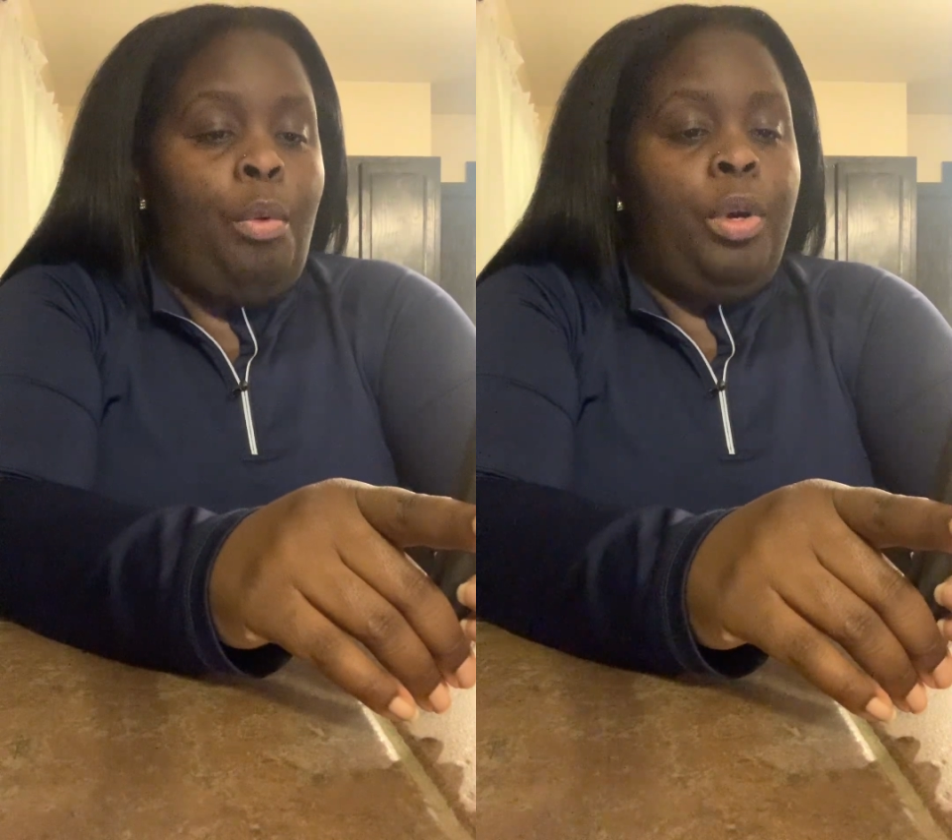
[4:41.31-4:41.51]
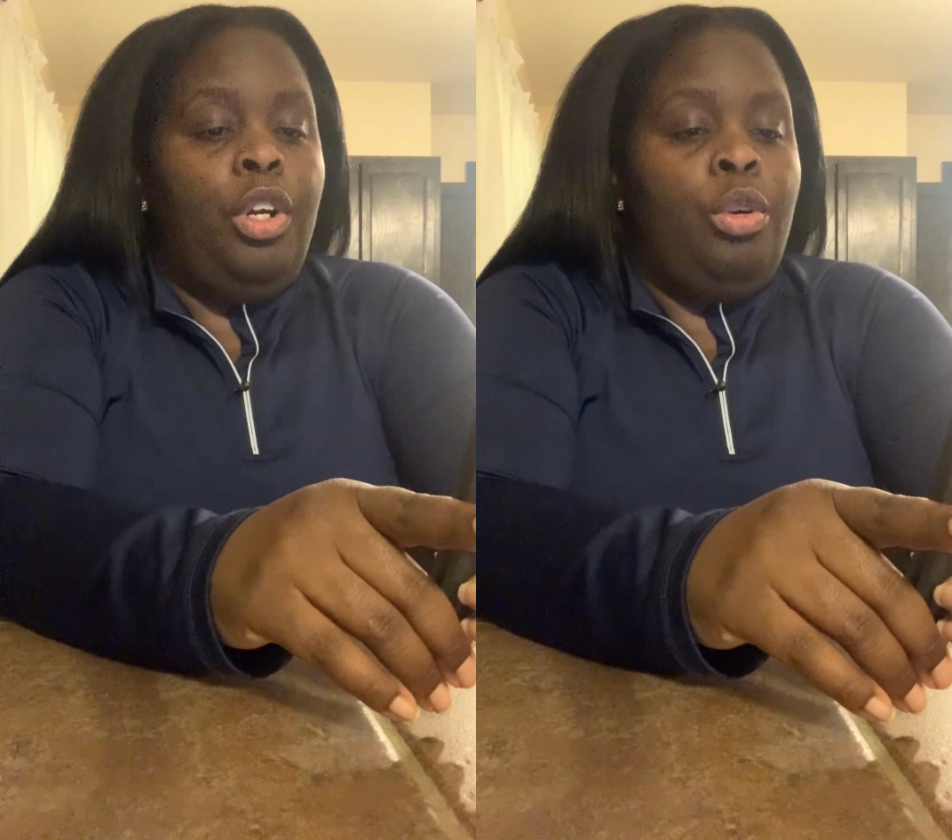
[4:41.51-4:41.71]

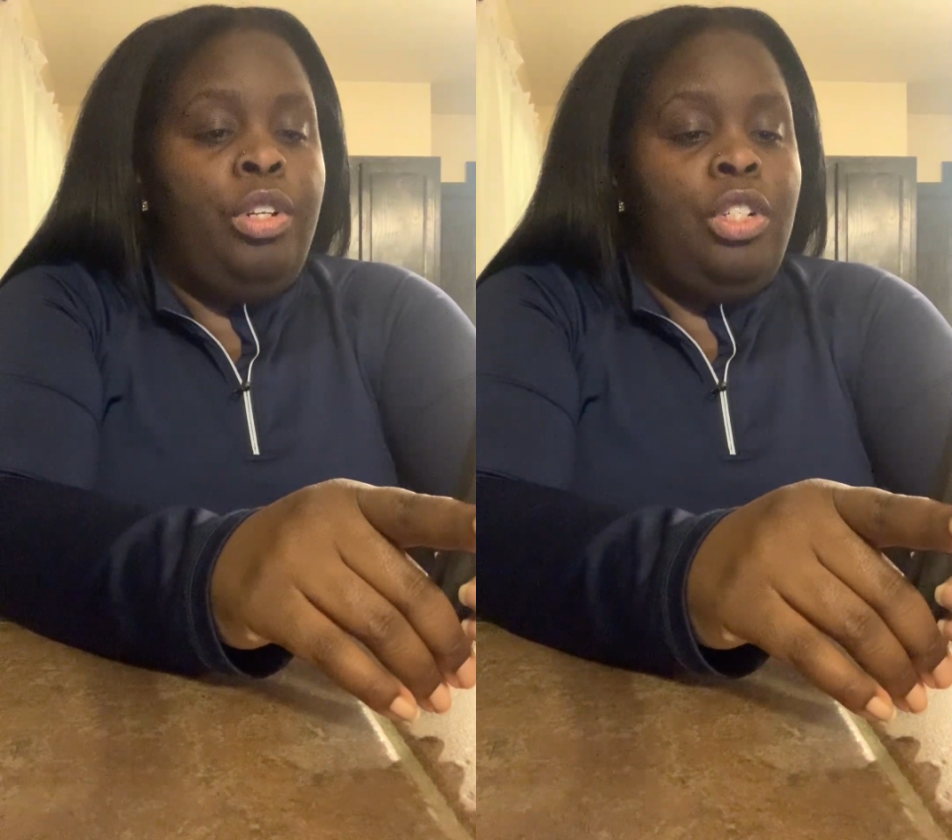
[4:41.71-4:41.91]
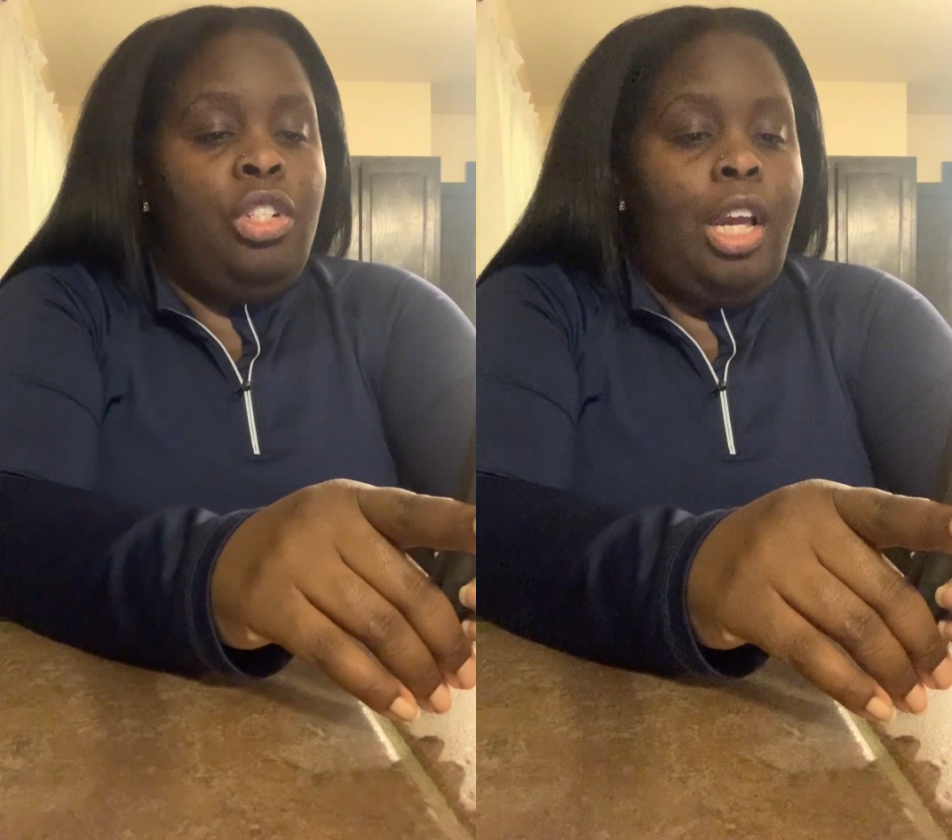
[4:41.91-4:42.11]
want to go
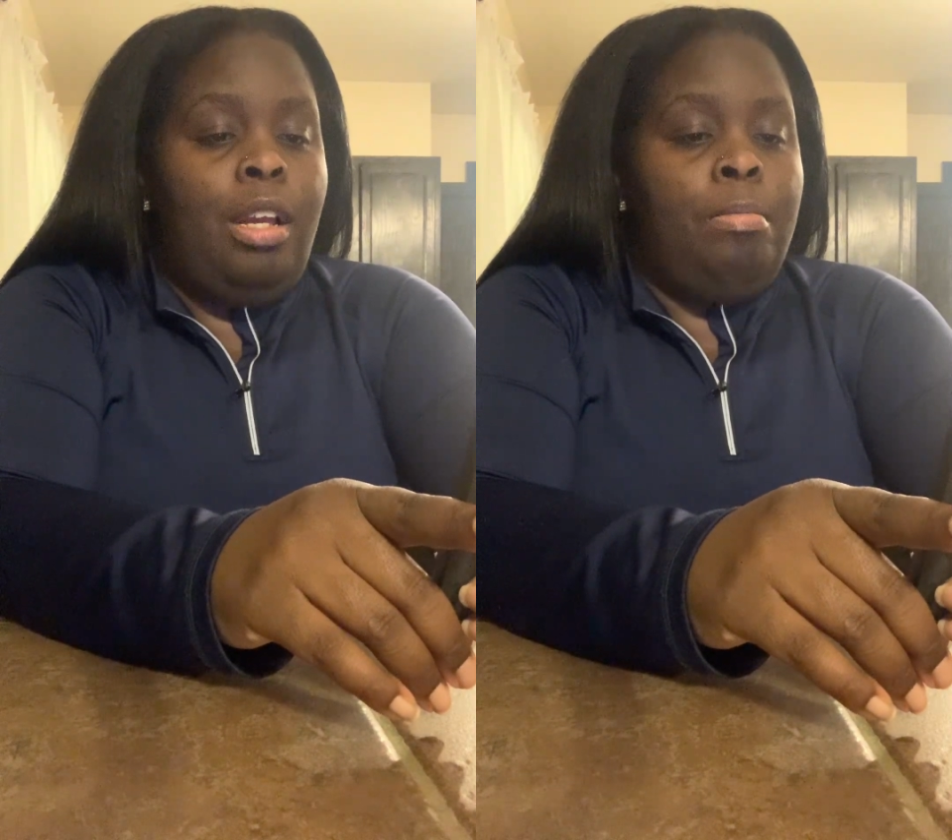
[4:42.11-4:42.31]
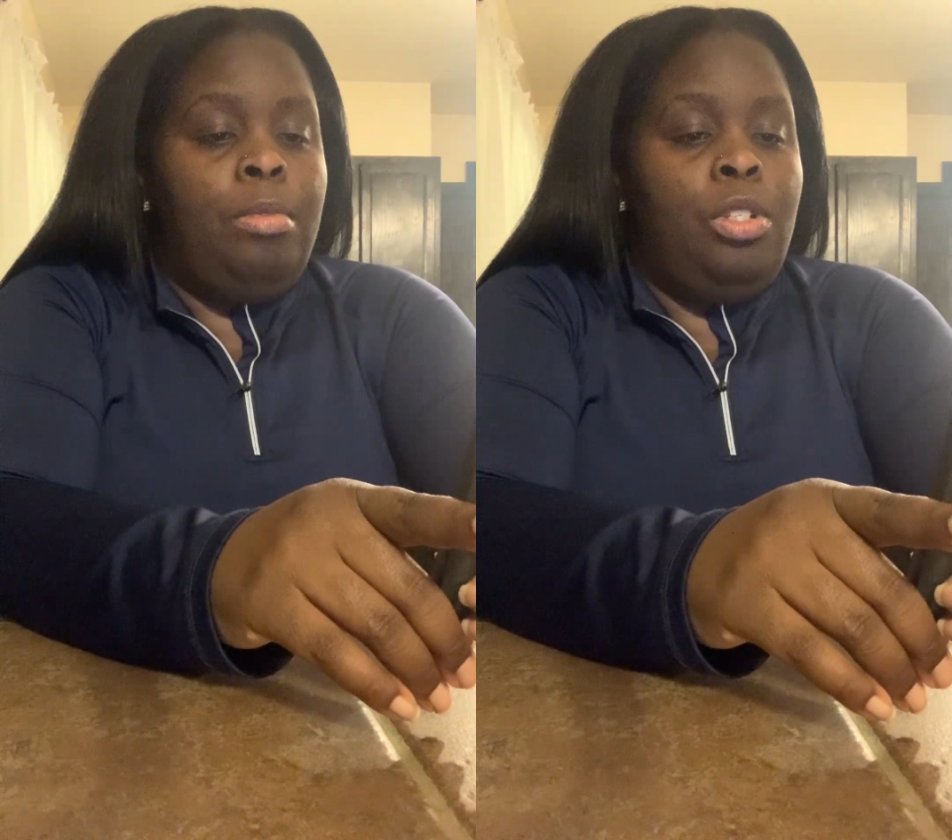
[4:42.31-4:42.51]
to
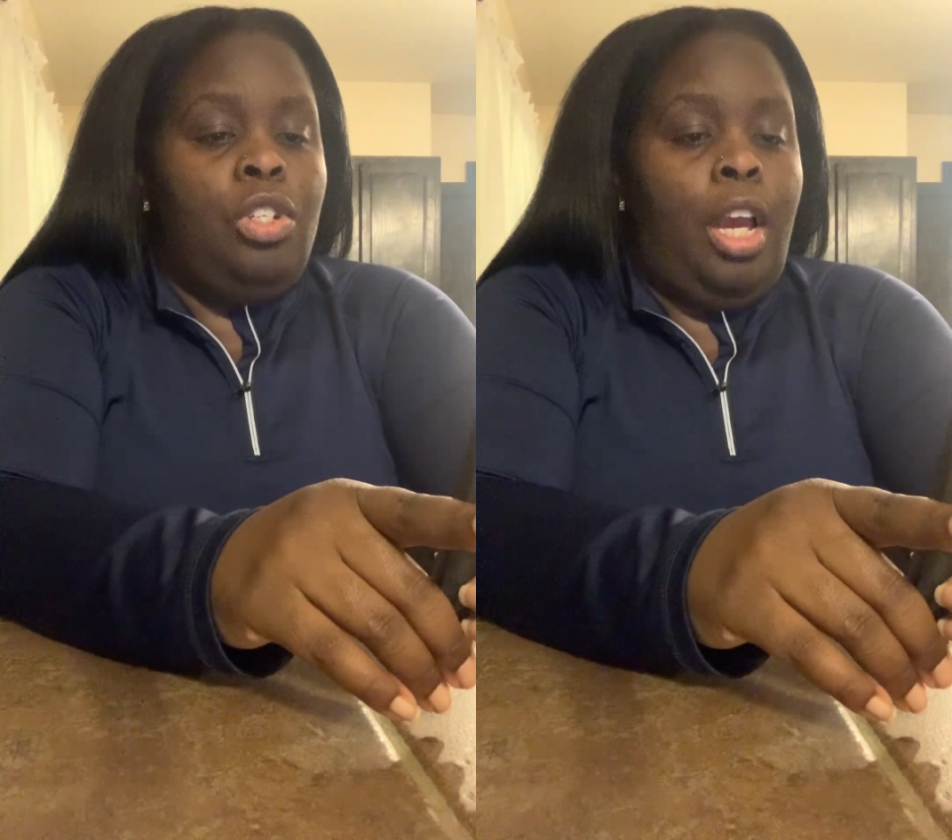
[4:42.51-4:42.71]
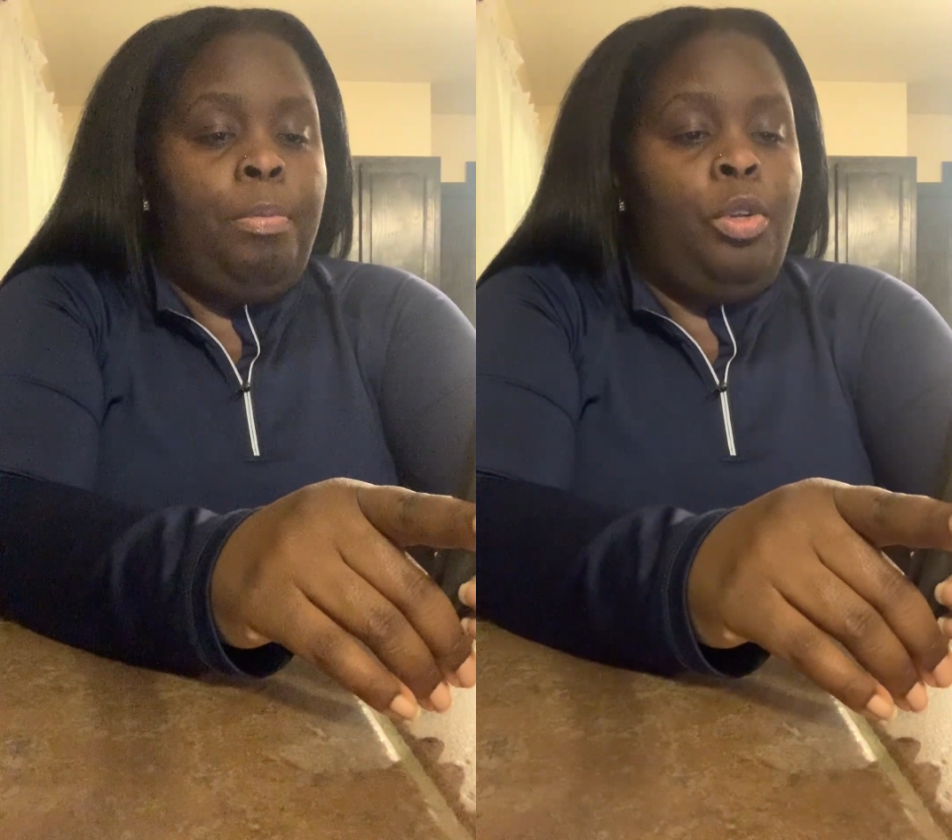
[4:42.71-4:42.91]
James
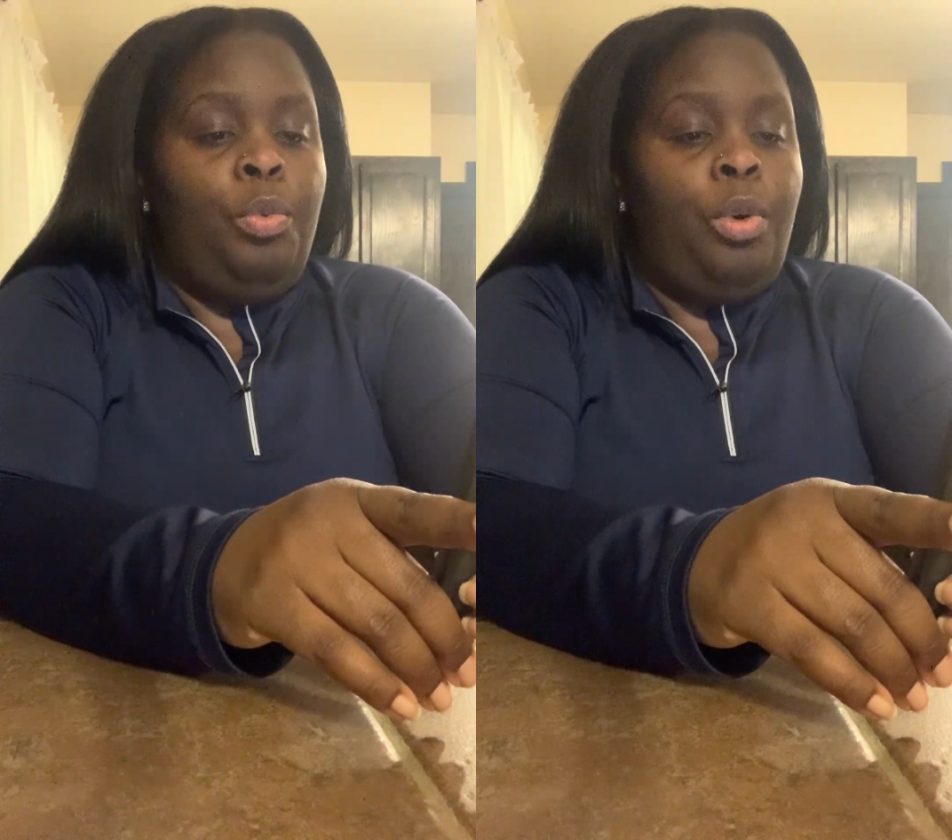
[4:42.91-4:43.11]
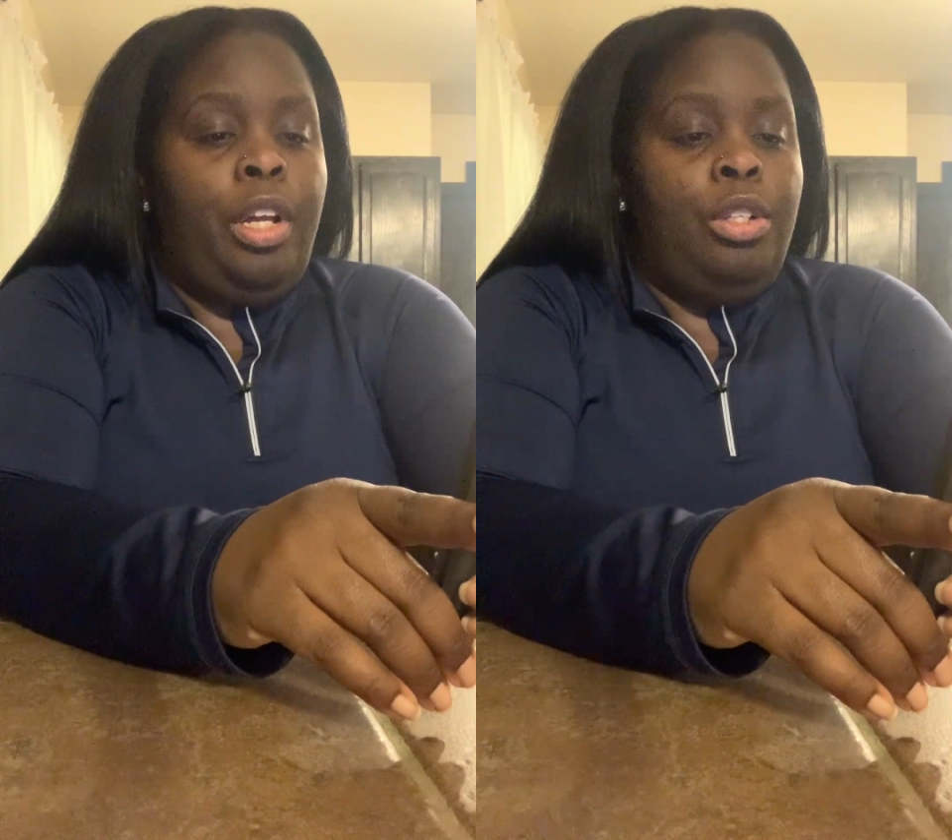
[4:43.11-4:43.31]
chapter
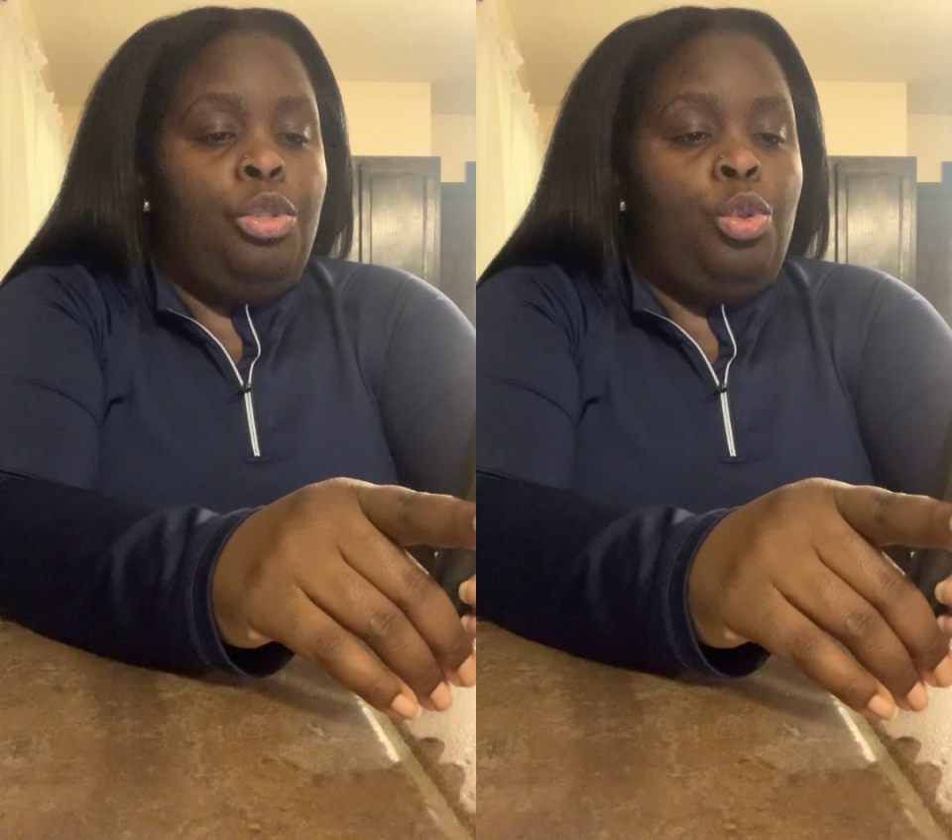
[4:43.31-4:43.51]
1,